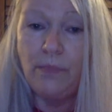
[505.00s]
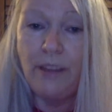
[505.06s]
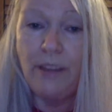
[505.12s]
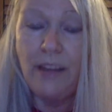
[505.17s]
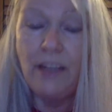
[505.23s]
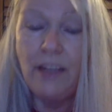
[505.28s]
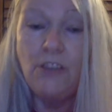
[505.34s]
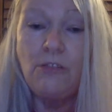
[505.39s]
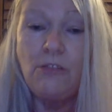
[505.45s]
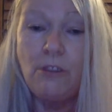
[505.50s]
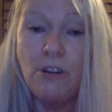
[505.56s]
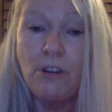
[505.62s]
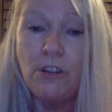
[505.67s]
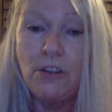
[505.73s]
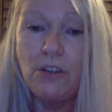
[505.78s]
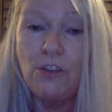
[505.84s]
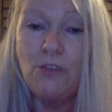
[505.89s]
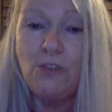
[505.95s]
headed
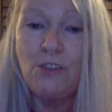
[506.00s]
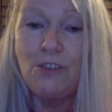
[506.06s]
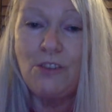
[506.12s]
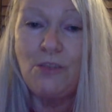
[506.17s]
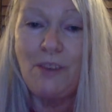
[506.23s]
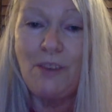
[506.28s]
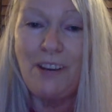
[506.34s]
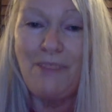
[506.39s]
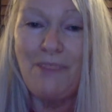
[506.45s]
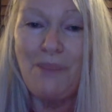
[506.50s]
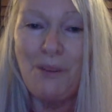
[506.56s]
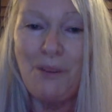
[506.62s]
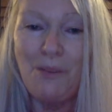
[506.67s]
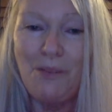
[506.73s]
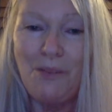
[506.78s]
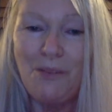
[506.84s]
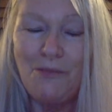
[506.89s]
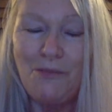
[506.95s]
towards the
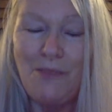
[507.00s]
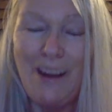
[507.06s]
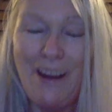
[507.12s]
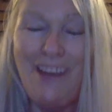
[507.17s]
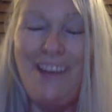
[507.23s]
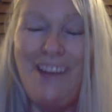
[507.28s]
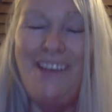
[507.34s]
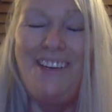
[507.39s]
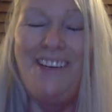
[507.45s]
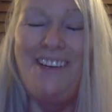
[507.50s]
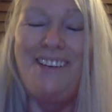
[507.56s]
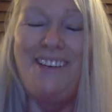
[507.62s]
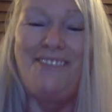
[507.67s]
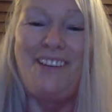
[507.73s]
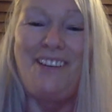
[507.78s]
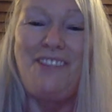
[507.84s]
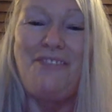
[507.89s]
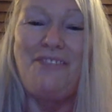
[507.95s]

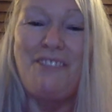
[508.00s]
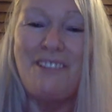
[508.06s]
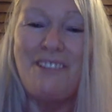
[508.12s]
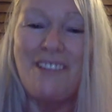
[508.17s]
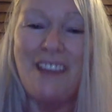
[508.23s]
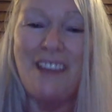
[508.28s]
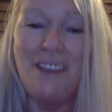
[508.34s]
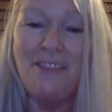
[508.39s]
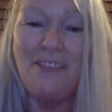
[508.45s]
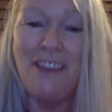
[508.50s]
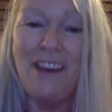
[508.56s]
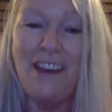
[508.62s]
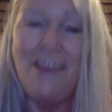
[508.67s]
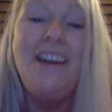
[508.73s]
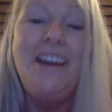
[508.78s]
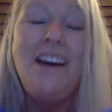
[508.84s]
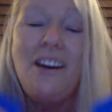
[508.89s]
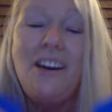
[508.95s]
Rainforest Cafe,
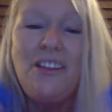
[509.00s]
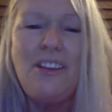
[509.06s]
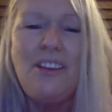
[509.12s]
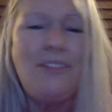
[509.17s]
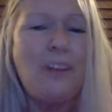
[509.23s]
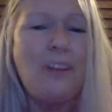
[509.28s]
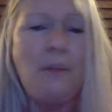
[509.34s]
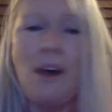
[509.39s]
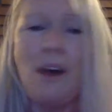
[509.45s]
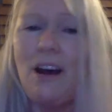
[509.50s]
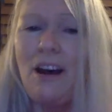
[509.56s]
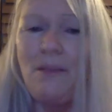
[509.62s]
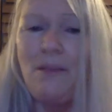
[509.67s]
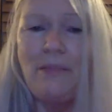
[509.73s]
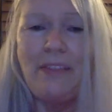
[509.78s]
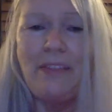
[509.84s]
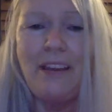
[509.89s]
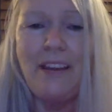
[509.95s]
there's a
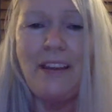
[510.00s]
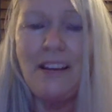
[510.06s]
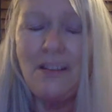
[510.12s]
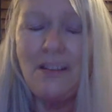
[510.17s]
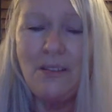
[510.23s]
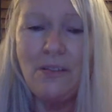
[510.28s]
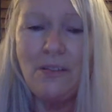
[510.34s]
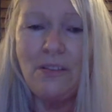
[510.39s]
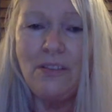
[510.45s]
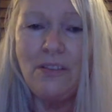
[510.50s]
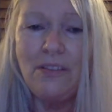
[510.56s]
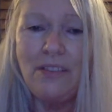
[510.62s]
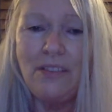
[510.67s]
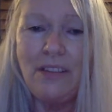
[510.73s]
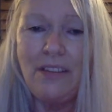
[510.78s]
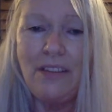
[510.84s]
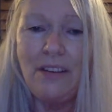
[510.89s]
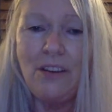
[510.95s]
thing
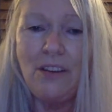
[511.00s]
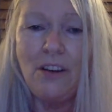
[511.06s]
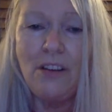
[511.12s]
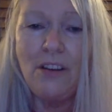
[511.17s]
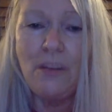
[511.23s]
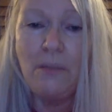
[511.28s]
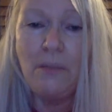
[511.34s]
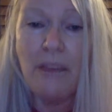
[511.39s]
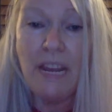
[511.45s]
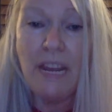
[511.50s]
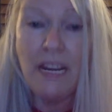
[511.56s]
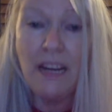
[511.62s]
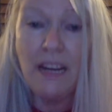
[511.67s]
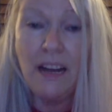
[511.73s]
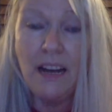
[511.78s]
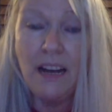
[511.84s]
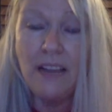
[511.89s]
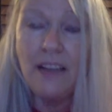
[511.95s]
there called the Pin
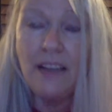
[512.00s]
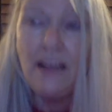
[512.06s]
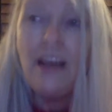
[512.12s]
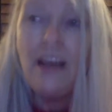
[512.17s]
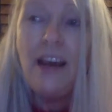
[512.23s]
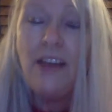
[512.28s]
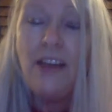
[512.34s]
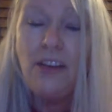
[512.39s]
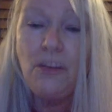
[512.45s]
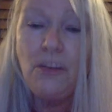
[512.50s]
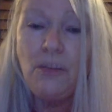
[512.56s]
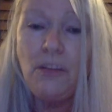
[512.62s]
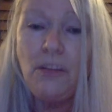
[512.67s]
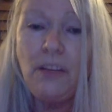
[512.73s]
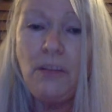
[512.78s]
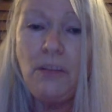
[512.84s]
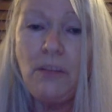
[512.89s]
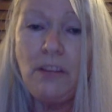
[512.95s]
Hut, and they're
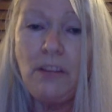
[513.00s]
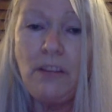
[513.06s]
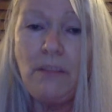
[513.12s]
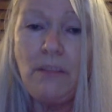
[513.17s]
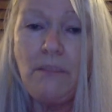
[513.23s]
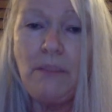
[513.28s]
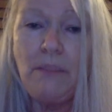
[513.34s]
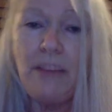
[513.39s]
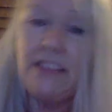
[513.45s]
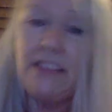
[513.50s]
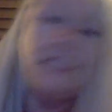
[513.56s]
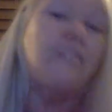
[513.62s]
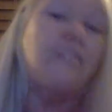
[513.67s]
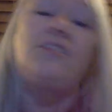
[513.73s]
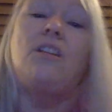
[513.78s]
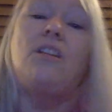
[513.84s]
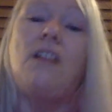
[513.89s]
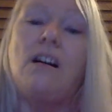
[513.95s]
really one of the best
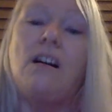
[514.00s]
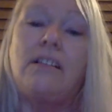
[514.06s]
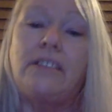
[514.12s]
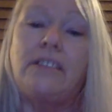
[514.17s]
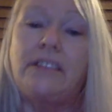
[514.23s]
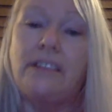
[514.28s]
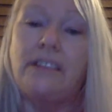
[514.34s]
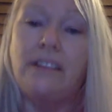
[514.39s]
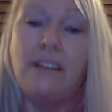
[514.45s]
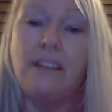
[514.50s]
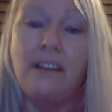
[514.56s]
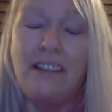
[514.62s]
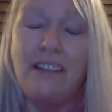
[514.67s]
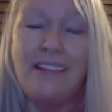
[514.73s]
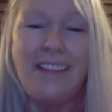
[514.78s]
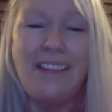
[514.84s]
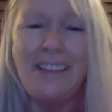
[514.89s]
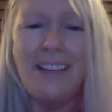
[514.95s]
stocked.
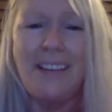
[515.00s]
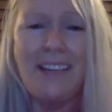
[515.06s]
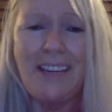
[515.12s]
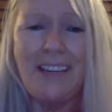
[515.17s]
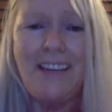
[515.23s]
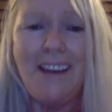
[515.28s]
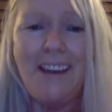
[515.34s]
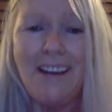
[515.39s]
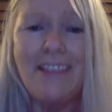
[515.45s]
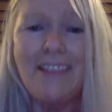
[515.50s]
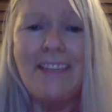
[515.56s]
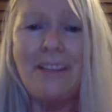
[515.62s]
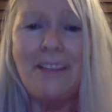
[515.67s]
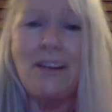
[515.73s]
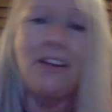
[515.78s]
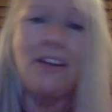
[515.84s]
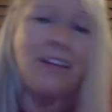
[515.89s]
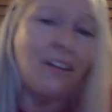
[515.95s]
It's like a kiosk,
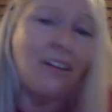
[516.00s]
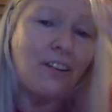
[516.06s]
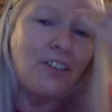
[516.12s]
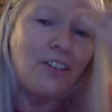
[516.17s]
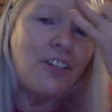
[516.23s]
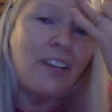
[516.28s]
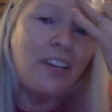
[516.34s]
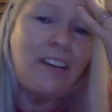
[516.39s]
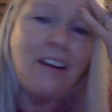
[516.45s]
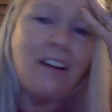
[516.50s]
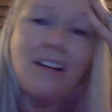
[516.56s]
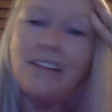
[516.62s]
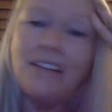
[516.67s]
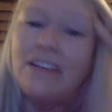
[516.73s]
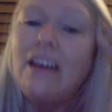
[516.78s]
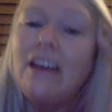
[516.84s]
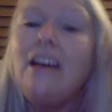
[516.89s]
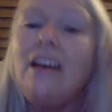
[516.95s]
a large
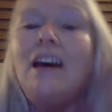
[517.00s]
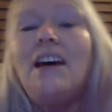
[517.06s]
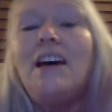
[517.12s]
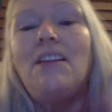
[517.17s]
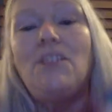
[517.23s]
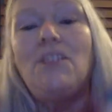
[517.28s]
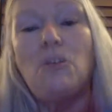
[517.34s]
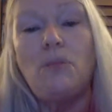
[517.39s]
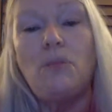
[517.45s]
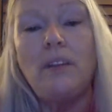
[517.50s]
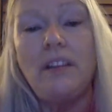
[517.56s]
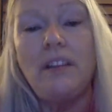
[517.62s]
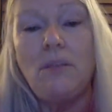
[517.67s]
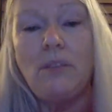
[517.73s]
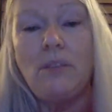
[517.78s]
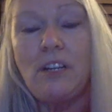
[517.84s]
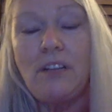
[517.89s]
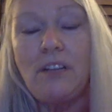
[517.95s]
kiosk, and they're really
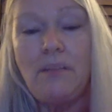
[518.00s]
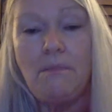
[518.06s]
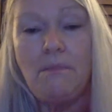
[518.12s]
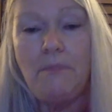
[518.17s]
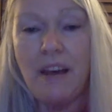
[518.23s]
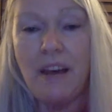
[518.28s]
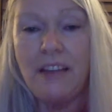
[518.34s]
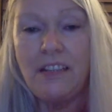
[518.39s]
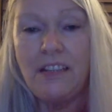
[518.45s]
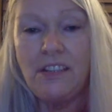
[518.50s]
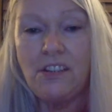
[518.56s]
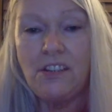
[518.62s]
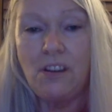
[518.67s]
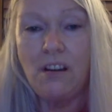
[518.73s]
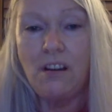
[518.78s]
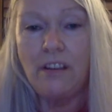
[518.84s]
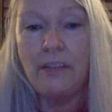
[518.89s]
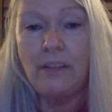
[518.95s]
one of the best
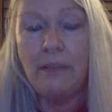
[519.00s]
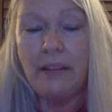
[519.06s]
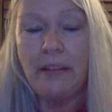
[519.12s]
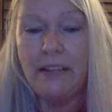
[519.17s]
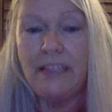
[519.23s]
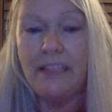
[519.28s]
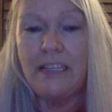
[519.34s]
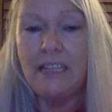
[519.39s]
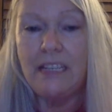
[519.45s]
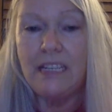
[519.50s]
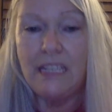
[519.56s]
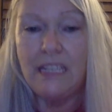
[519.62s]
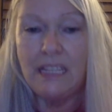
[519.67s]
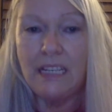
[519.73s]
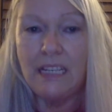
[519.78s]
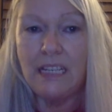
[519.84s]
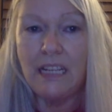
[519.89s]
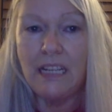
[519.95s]
stocked places in
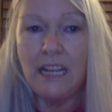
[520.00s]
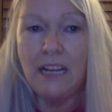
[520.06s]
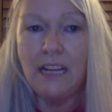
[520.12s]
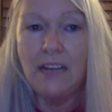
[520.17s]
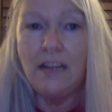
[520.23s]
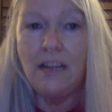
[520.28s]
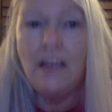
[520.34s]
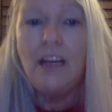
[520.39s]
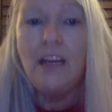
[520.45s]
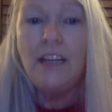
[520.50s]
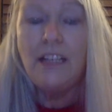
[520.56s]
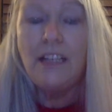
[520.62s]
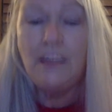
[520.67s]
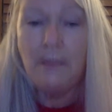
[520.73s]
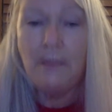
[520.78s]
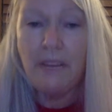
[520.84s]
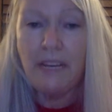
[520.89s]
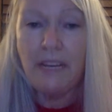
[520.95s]
Disneyland to
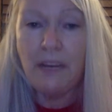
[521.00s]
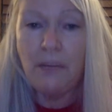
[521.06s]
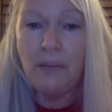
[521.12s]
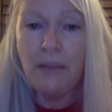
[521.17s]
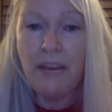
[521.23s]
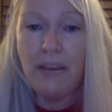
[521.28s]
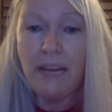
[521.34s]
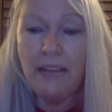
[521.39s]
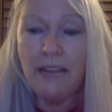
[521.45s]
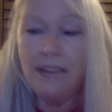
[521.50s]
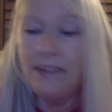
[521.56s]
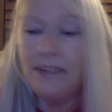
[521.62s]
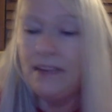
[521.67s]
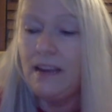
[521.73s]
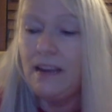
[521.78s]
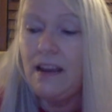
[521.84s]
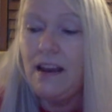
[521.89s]
pick up pins.